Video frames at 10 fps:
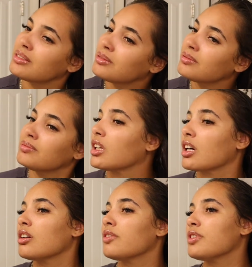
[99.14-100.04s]
Like, I
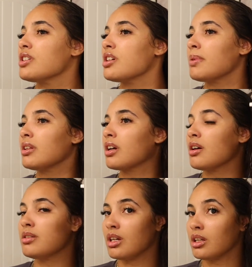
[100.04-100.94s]
don't know if you can tell, but look
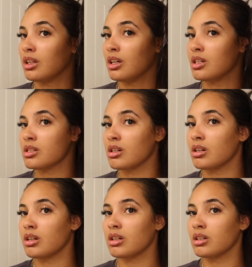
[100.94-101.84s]
how dead the ends
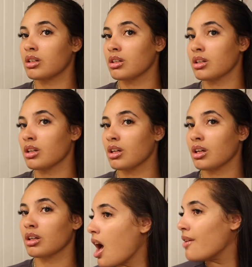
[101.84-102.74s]
are.
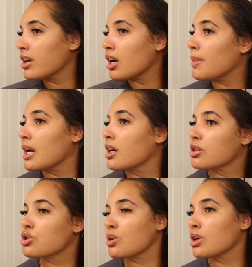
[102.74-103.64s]
I haven't cut my hair
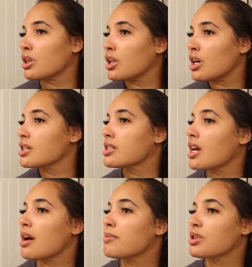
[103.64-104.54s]
this short in a long
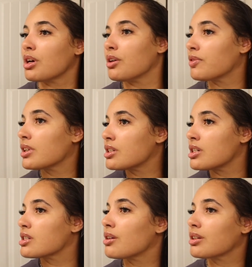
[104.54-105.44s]
time, so hopefully it
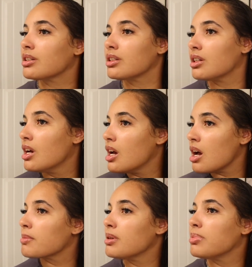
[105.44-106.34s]
turns out good.
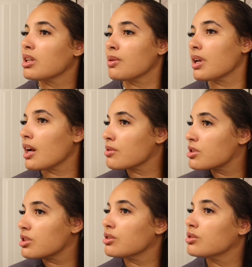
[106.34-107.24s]
I'm gonna blow it out
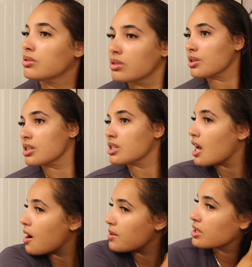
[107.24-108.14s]
too. You can see
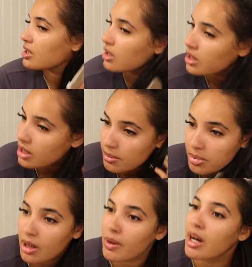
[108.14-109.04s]
how it's gonna look in a
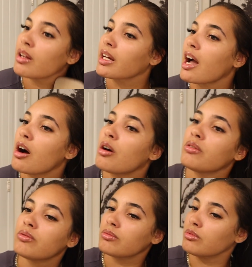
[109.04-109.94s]
blowout, like
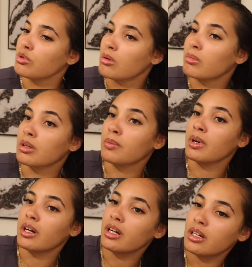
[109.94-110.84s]
how I normally
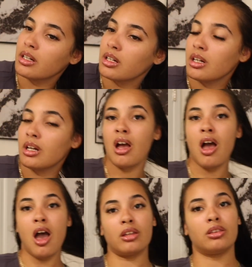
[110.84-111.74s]
wear it
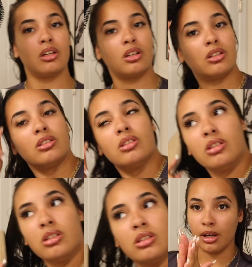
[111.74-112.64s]
at the end.
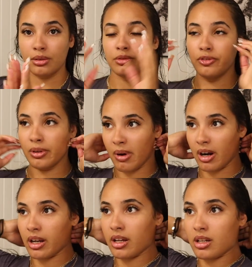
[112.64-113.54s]
Now, for
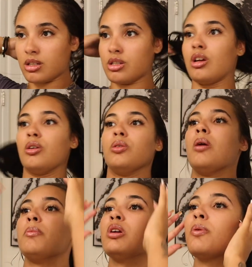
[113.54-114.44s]
parting. So
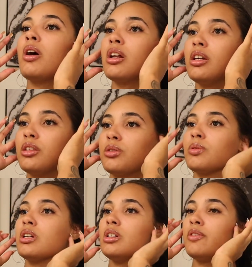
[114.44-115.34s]
I'm gonna part it in
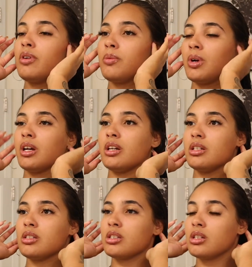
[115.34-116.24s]
3 different
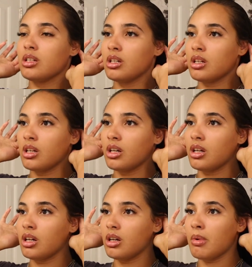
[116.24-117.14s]
ways.
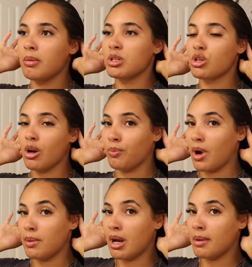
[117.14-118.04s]
I'm gonna start
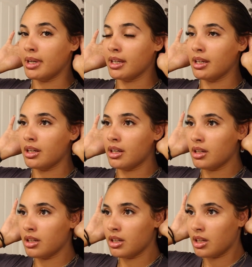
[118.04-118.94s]
right behind my
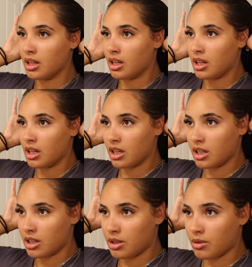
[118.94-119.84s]
ear and
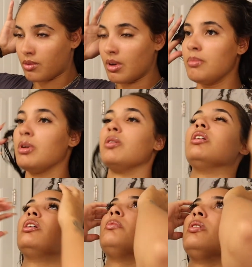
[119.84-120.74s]
then do a rainbow
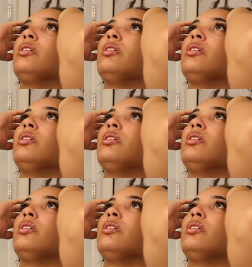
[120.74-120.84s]
up.